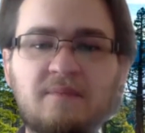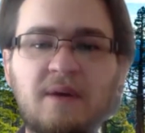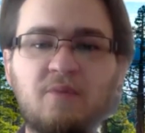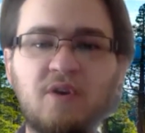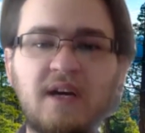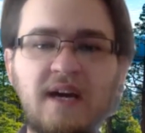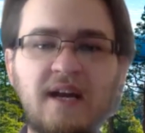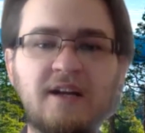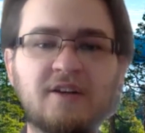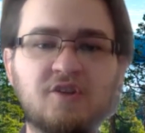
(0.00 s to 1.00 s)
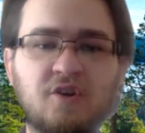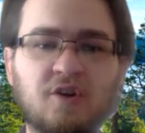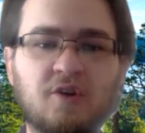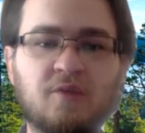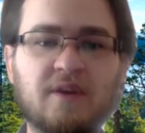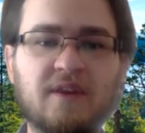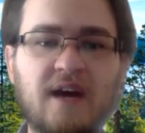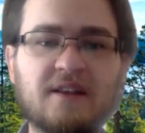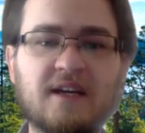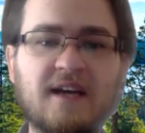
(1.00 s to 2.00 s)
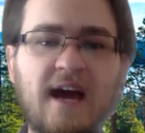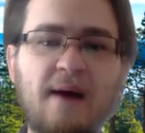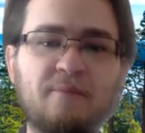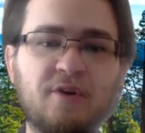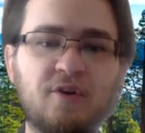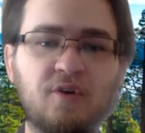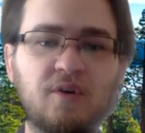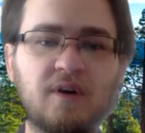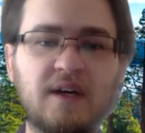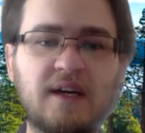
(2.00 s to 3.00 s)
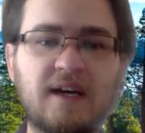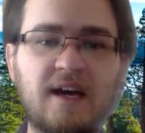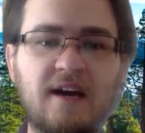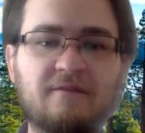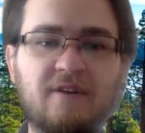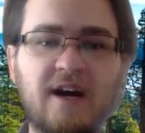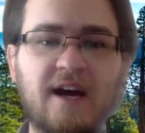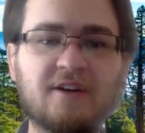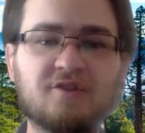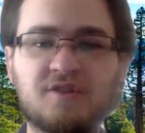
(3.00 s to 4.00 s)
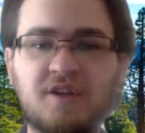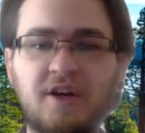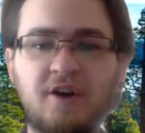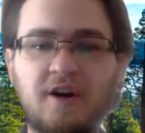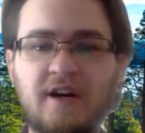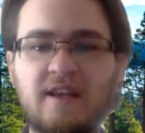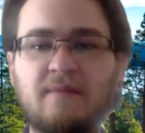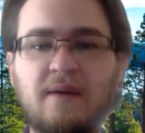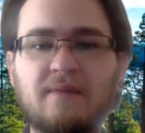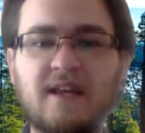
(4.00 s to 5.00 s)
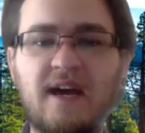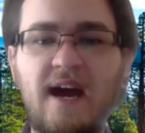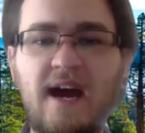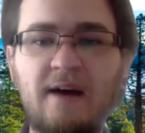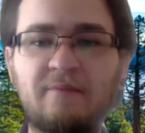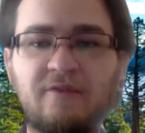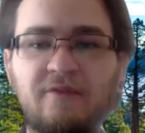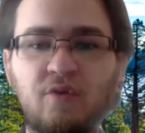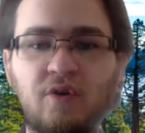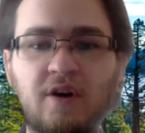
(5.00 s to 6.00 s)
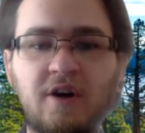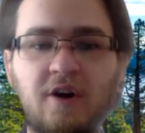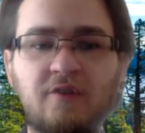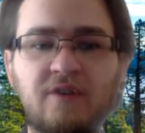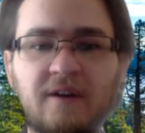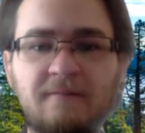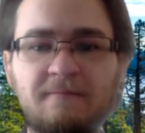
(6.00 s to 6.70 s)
that people can get into solar without the capital and financial security that maybe they had before COVID?